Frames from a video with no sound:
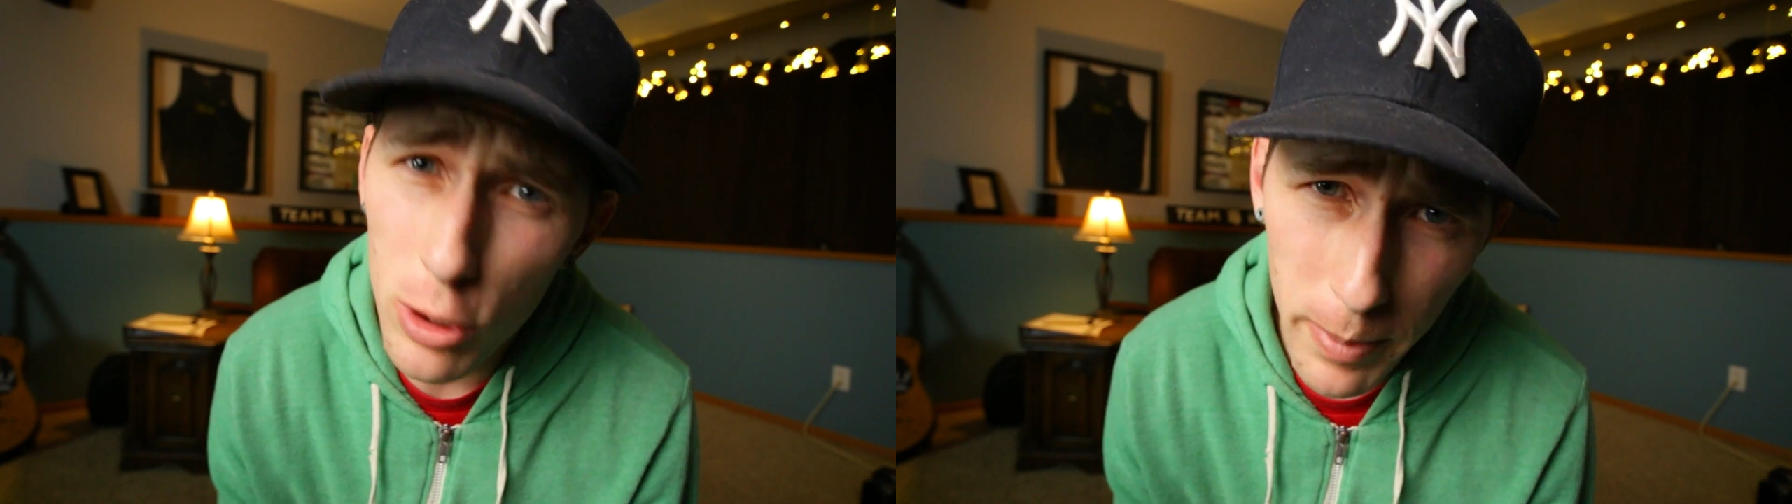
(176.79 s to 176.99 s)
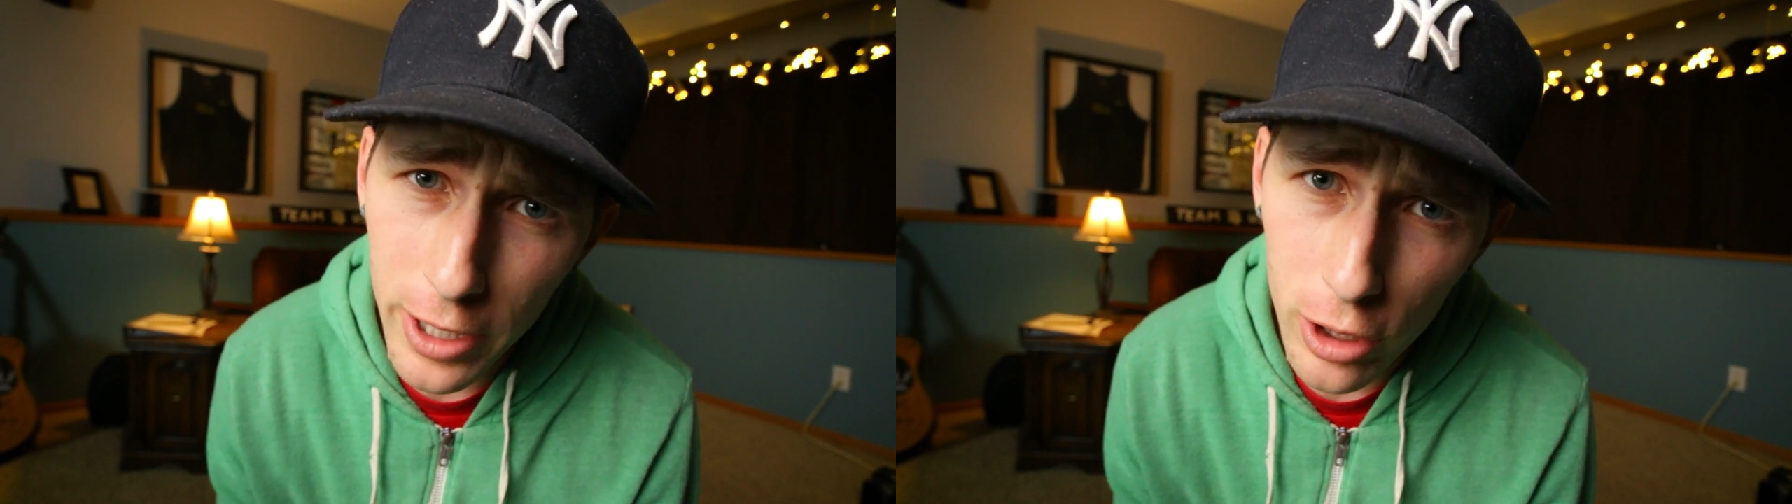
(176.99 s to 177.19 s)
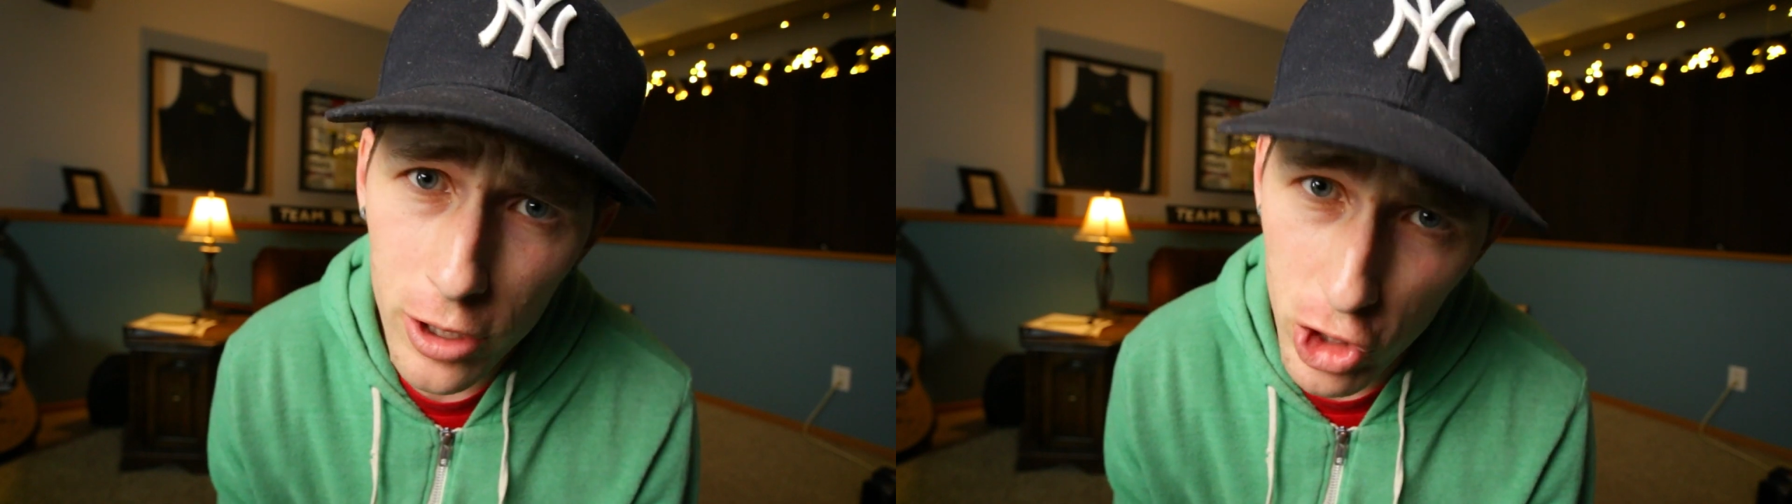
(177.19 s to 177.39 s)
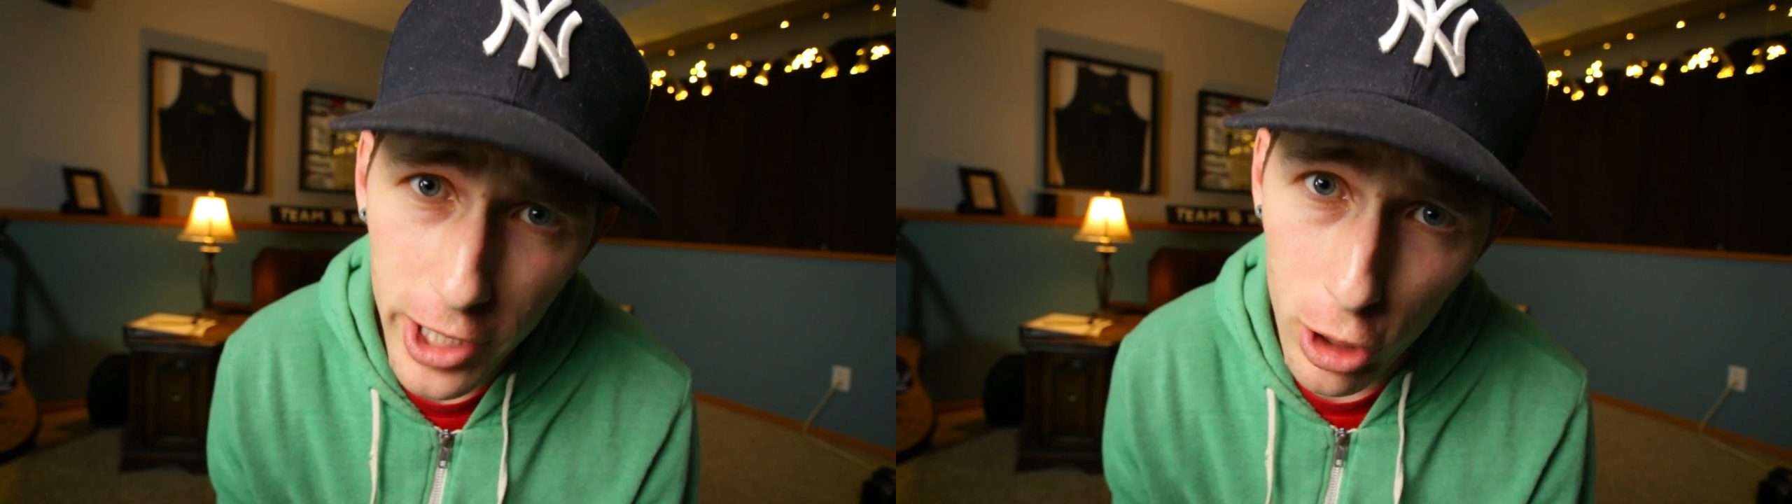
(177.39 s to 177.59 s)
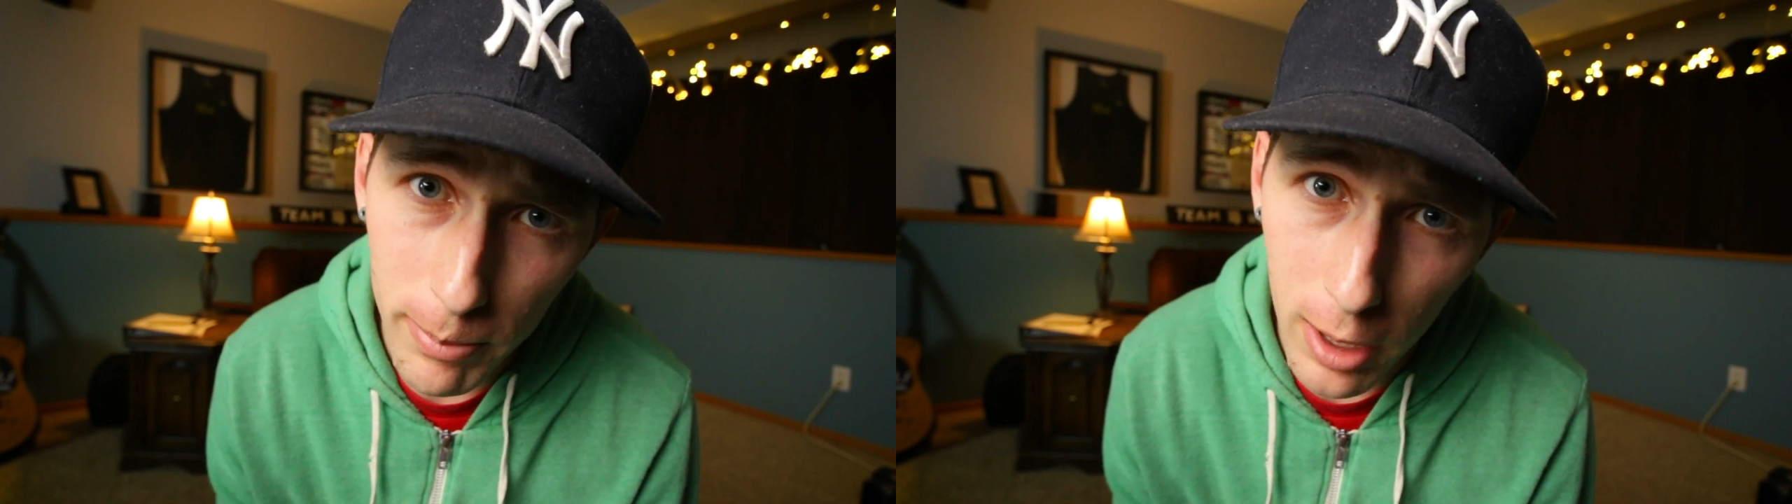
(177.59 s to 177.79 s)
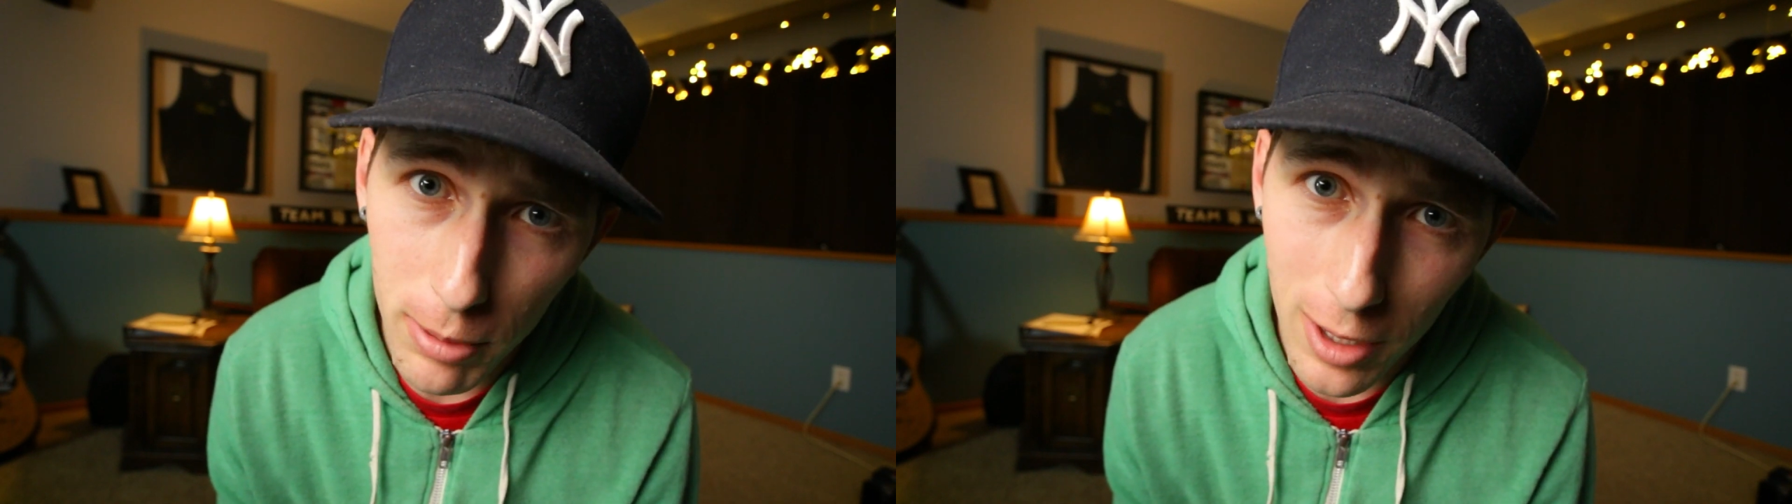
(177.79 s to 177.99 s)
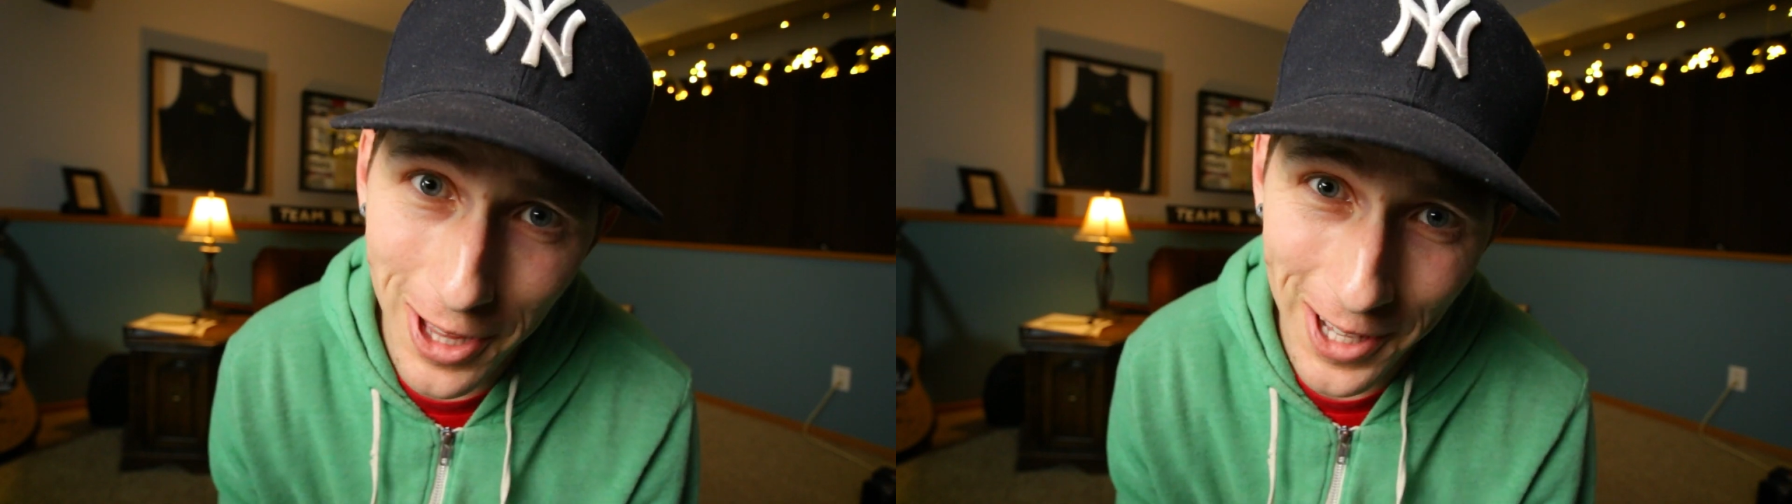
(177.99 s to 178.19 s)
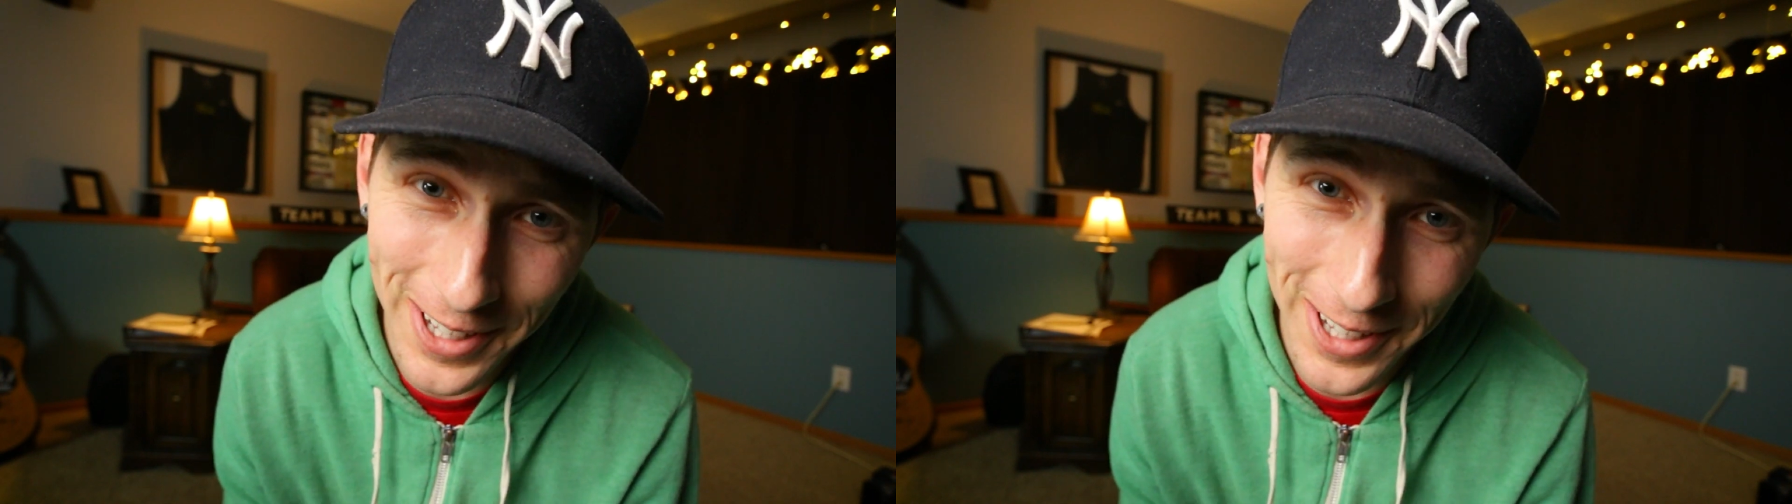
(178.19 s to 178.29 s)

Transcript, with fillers: remind her to check her butt plug.